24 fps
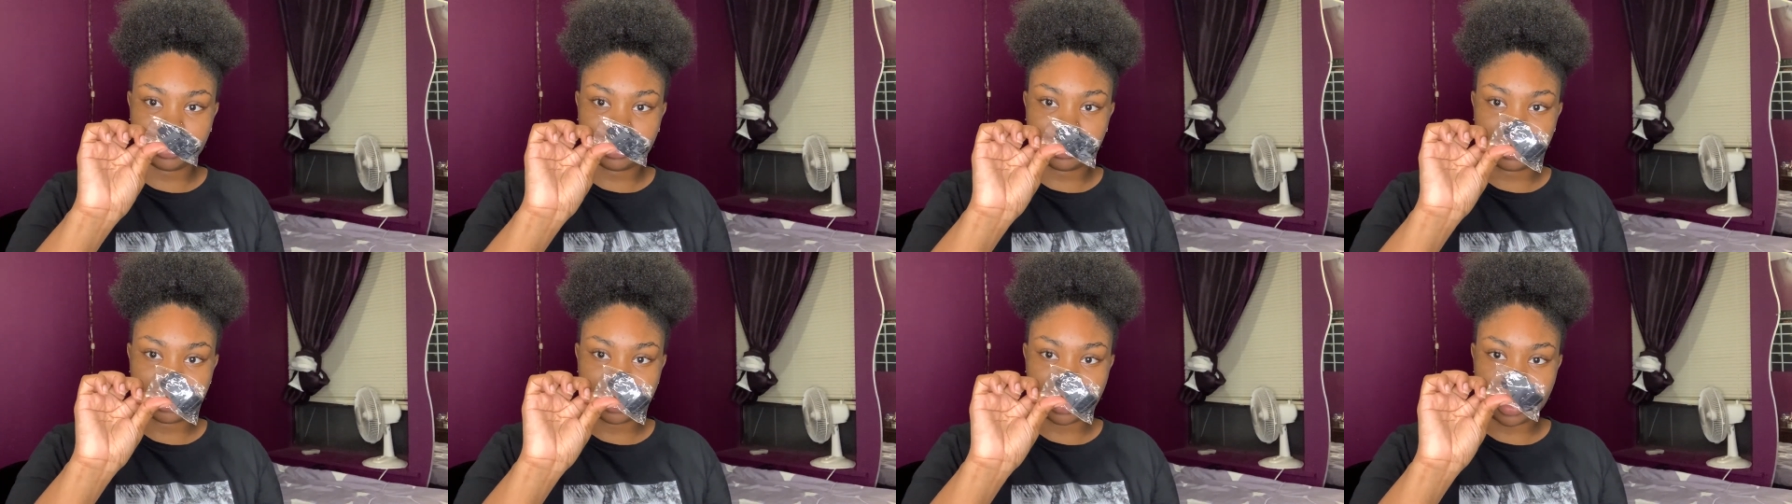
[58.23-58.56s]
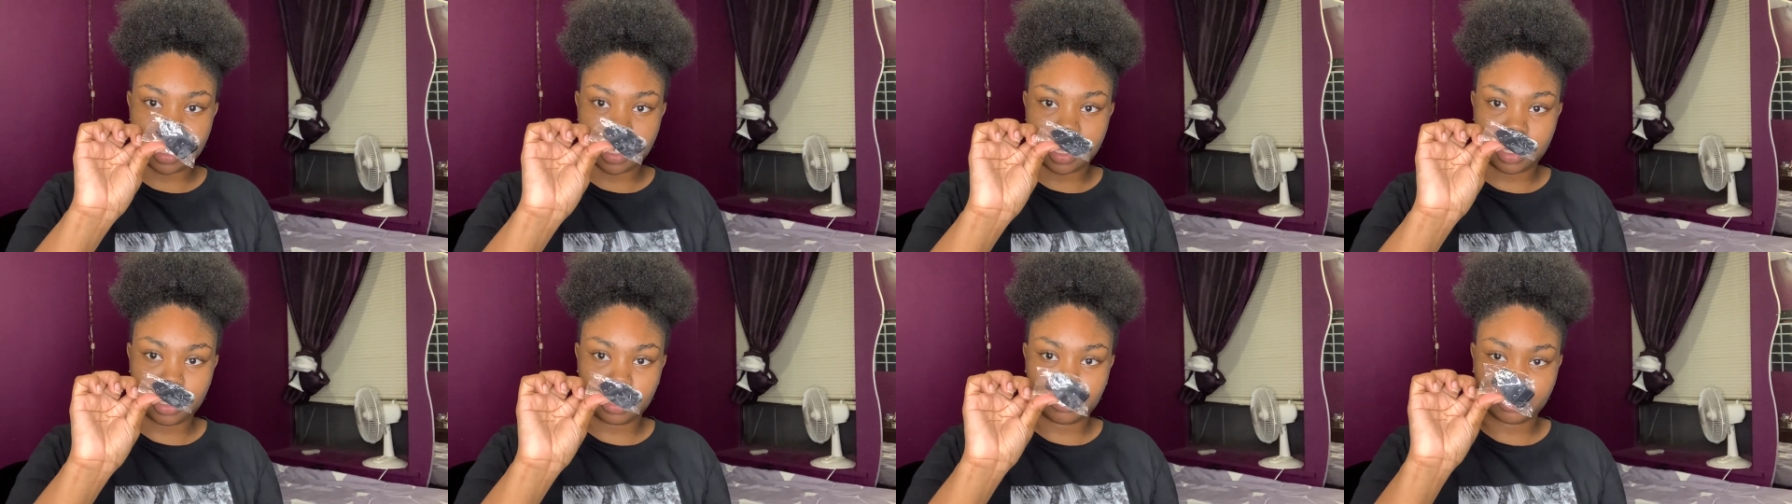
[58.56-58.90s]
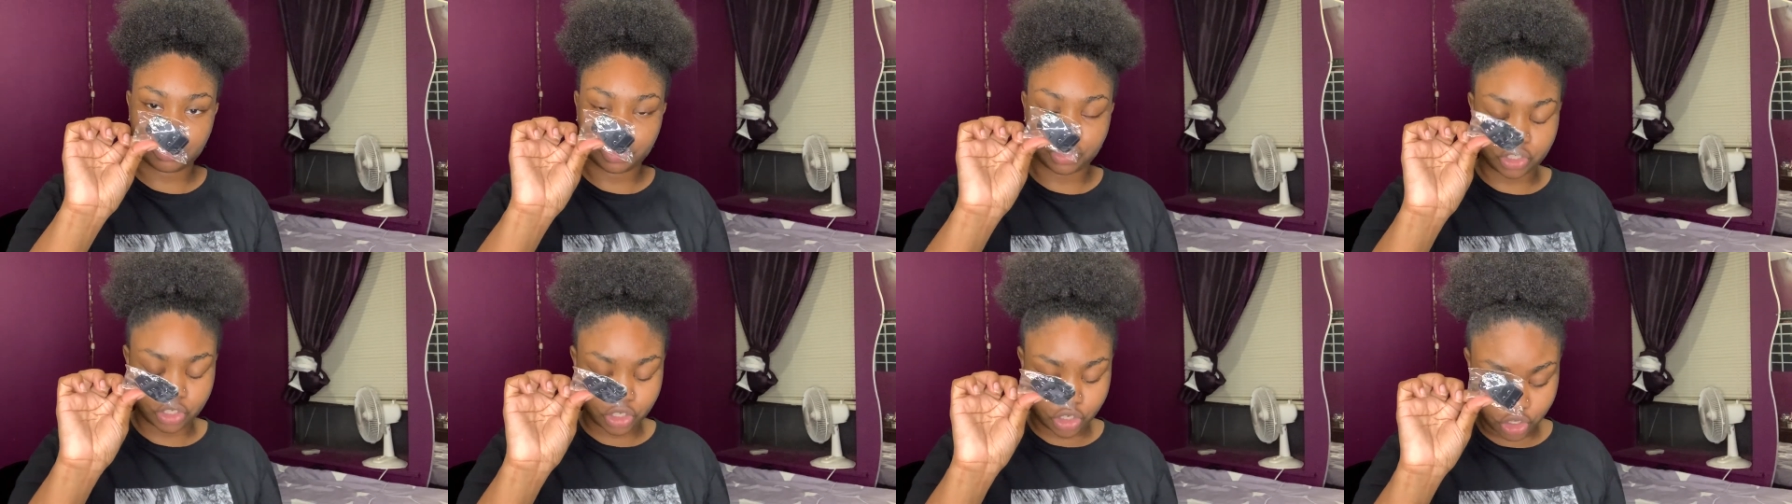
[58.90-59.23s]
to help
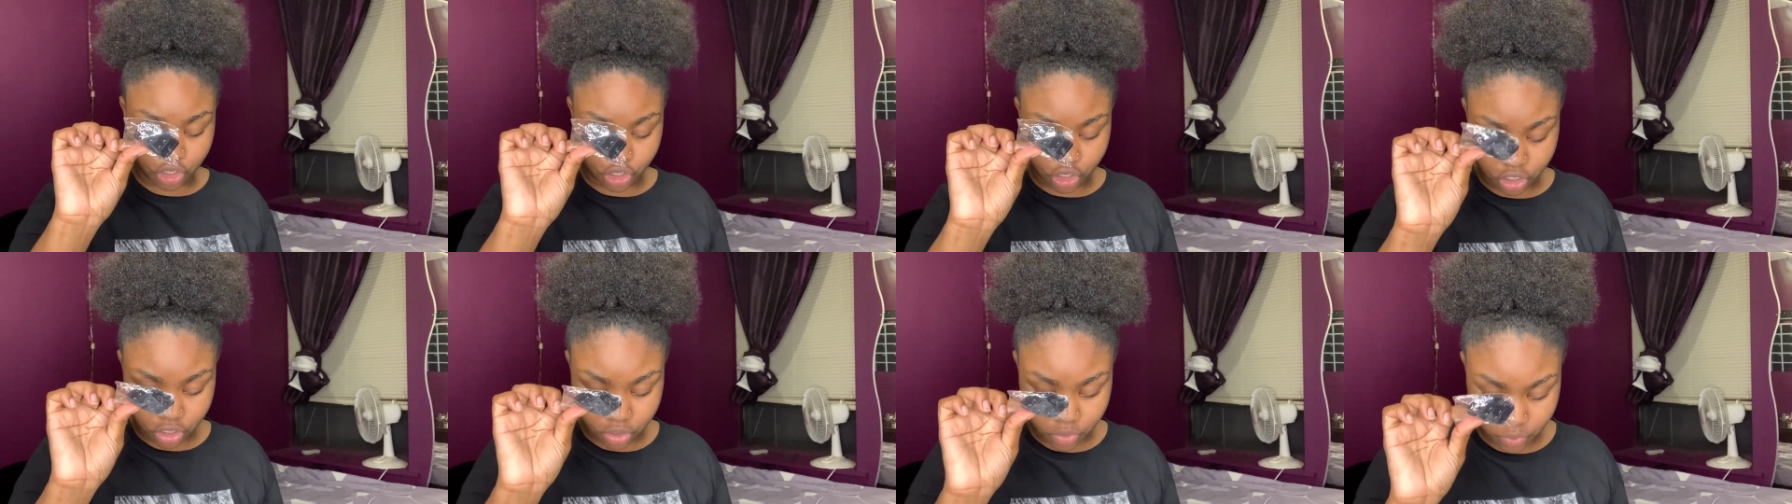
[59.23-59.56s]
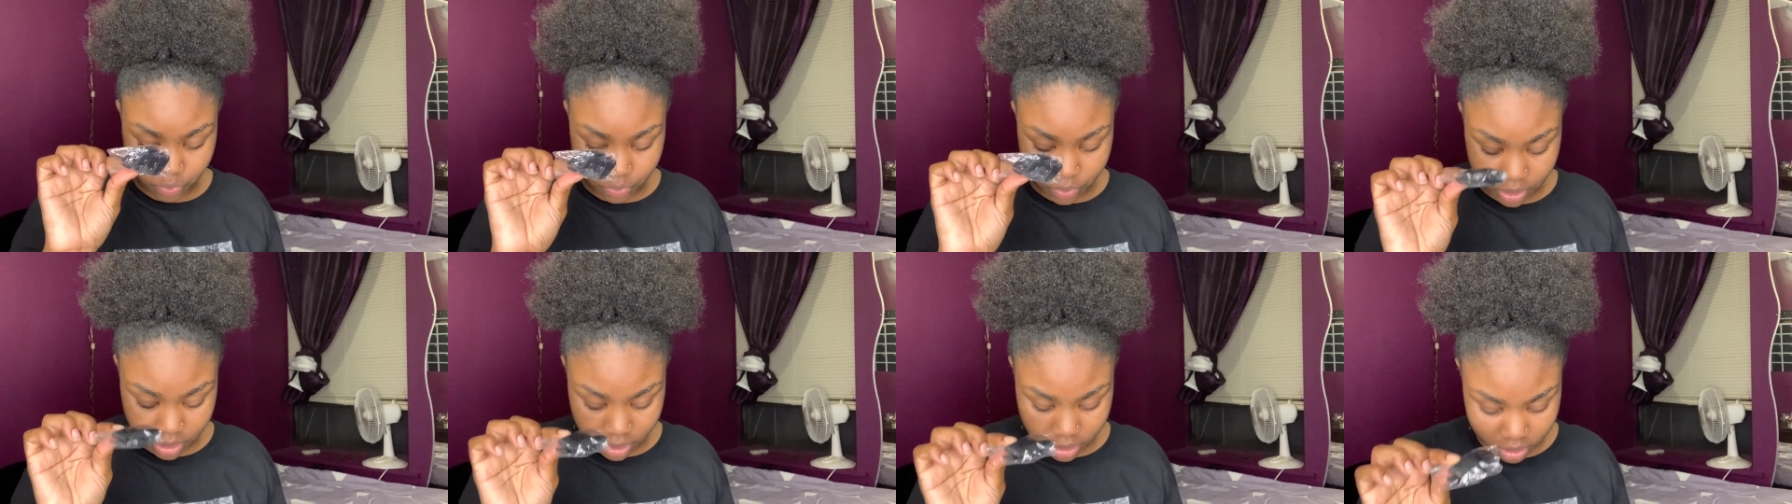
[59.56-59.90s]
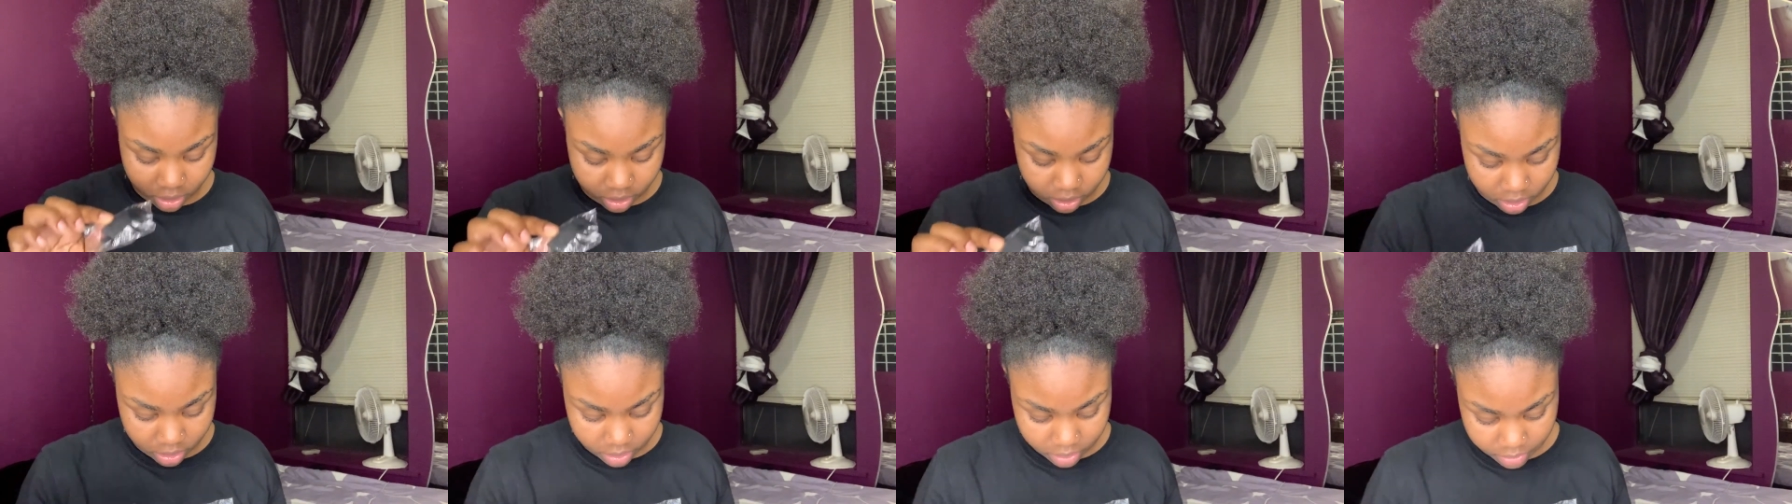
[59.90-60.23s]
secure the wig.
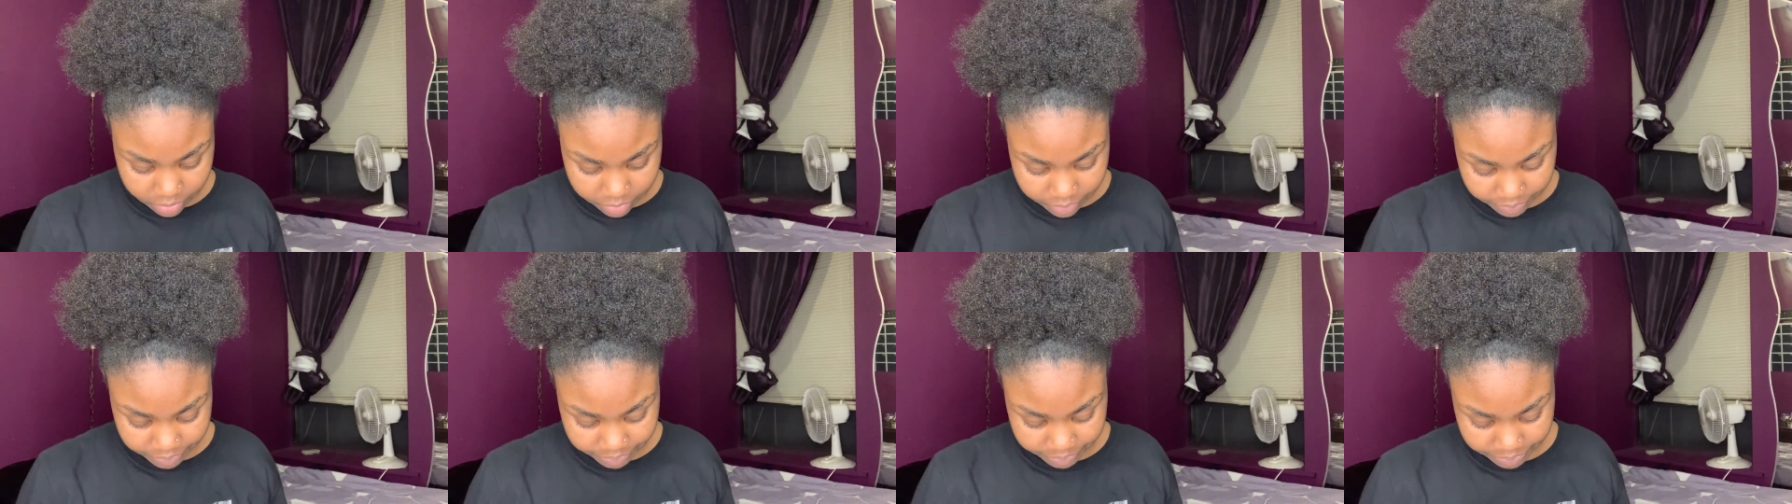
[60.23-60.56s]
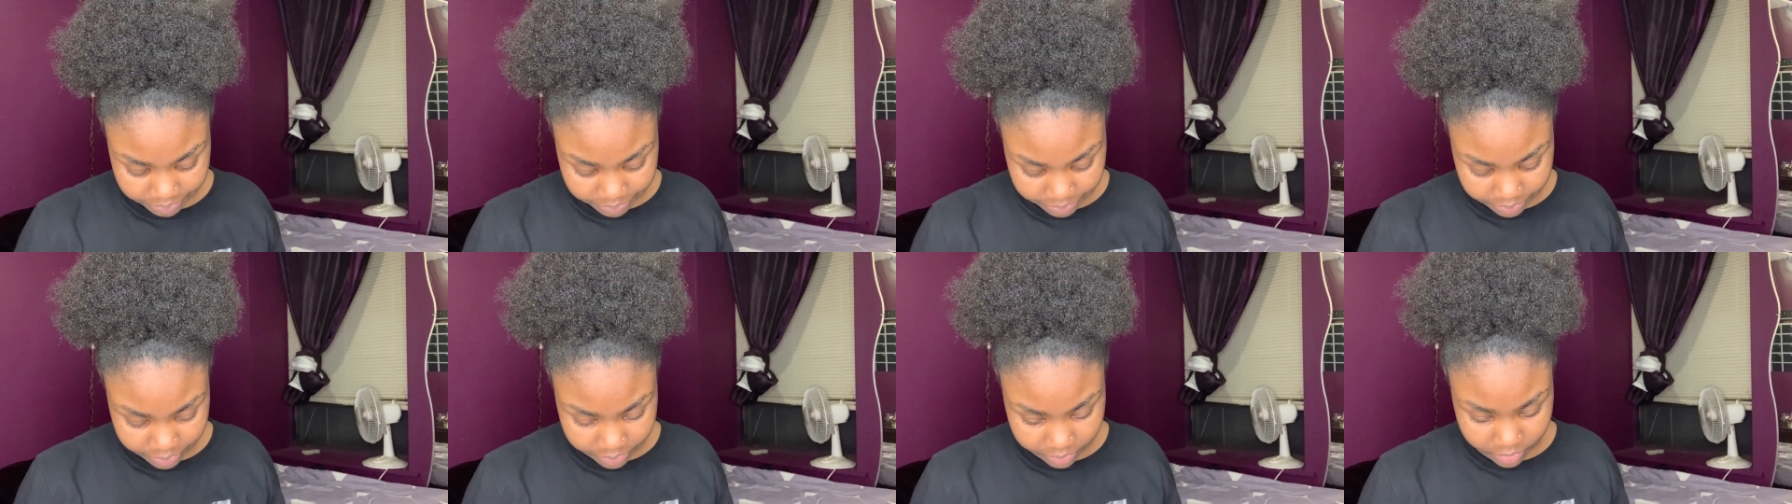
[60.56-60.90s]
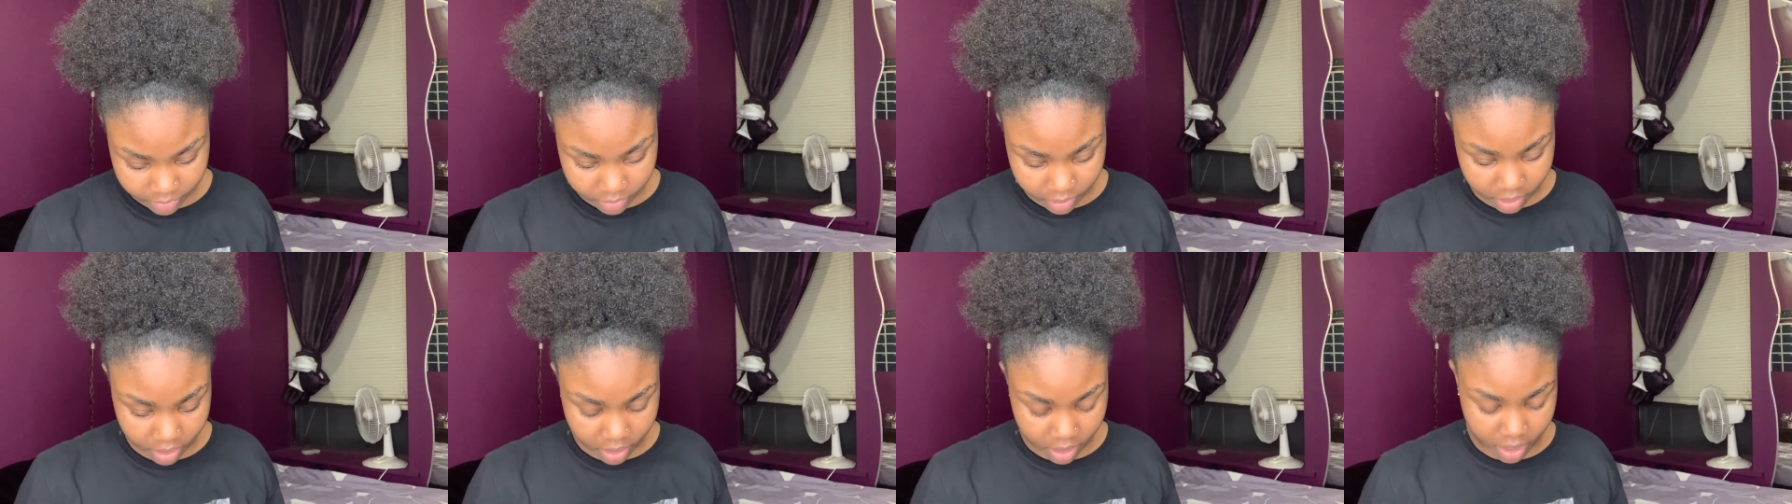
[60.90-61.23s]

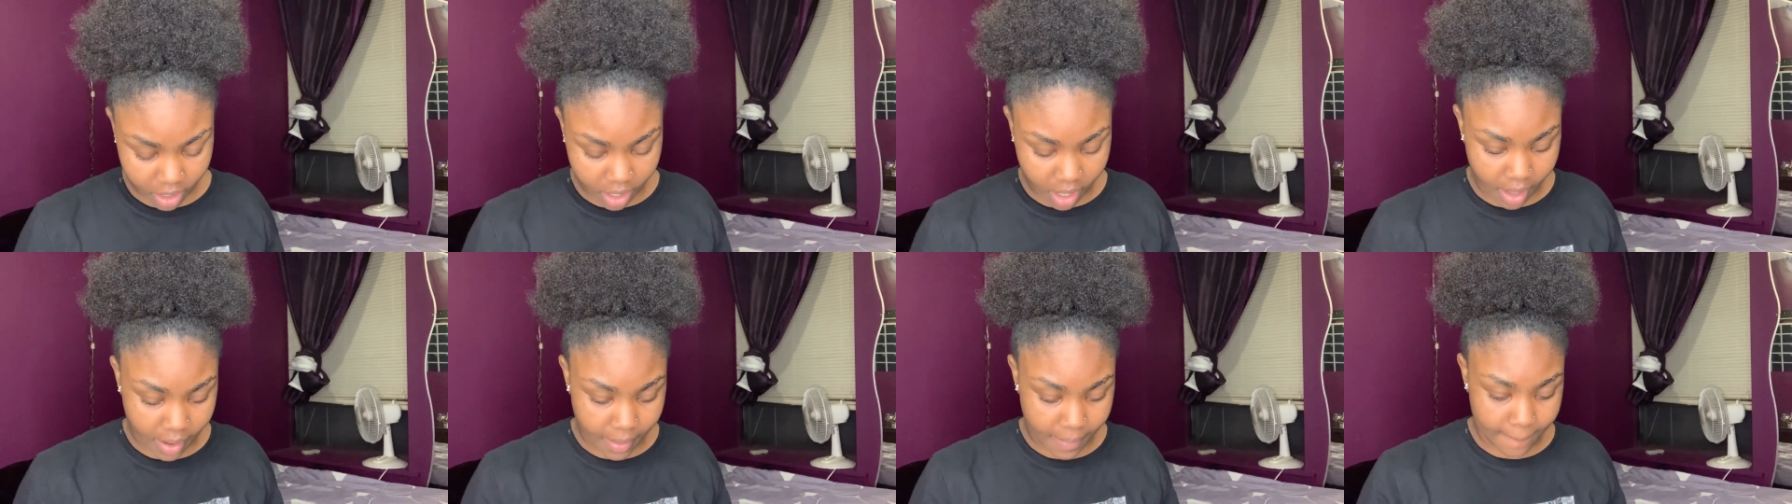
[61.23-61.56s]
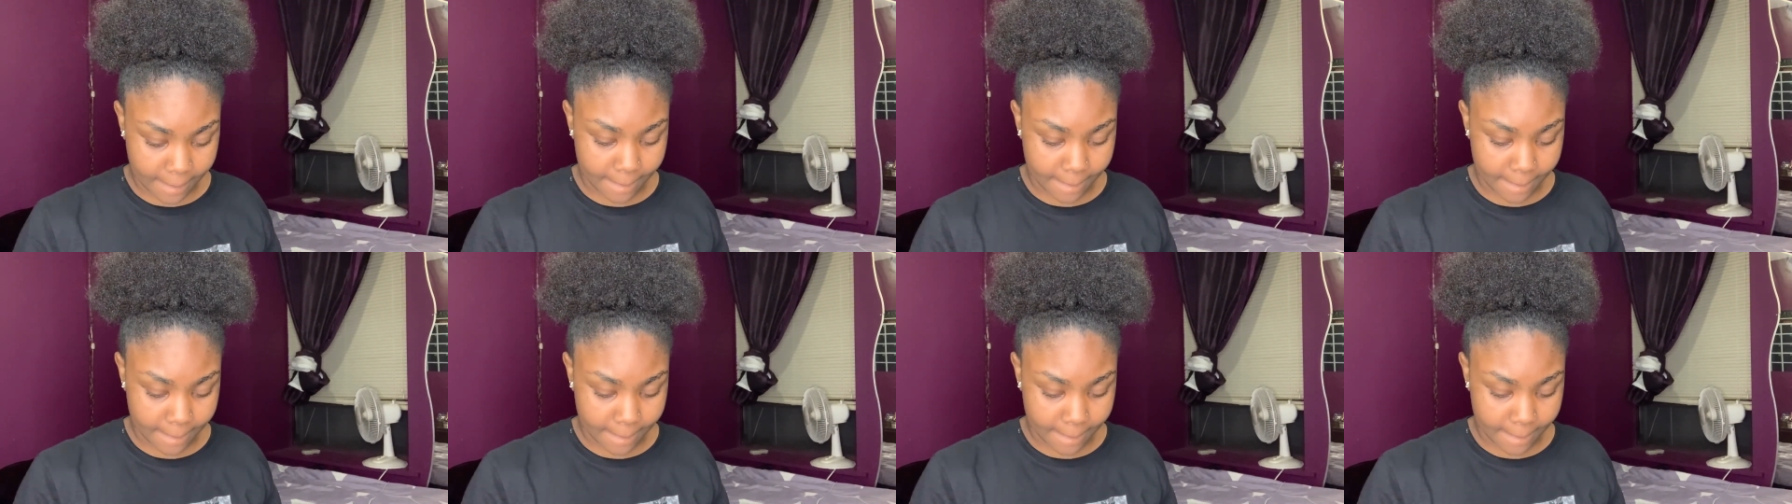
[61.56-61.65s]
Okay.